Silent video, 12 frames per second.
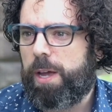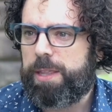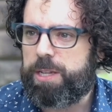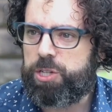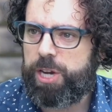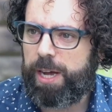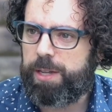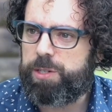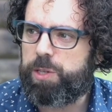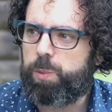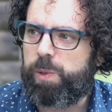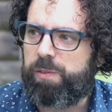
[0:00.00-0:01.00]
The
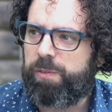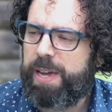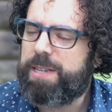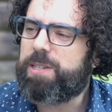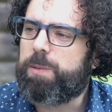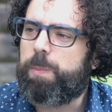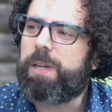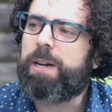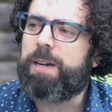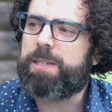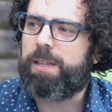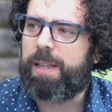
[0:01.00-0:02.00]
challenges we face is
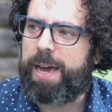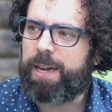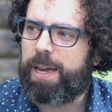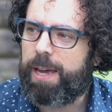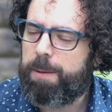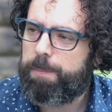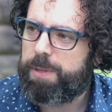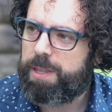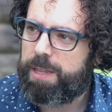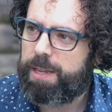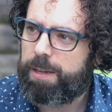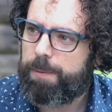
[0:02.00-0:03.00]
because of lack of
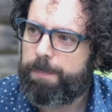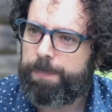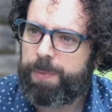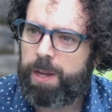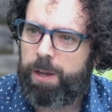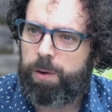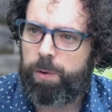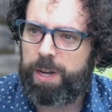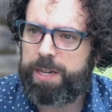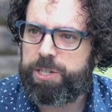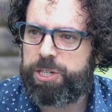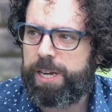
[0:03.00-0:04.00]
empathy. We're
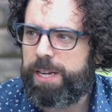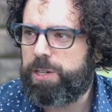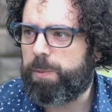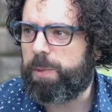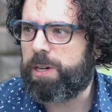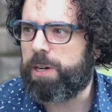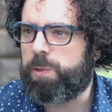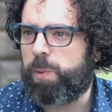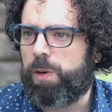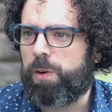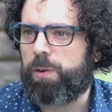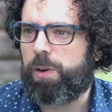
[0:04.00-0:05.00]
not changing because we
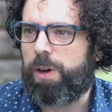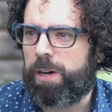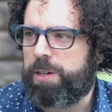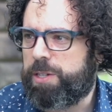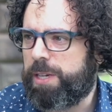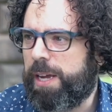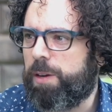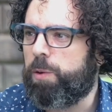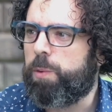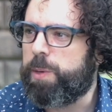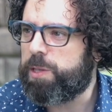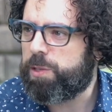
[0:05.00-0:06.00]
don't understand
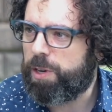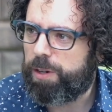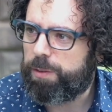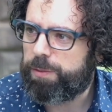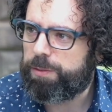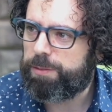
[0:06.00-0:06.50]
who we serve.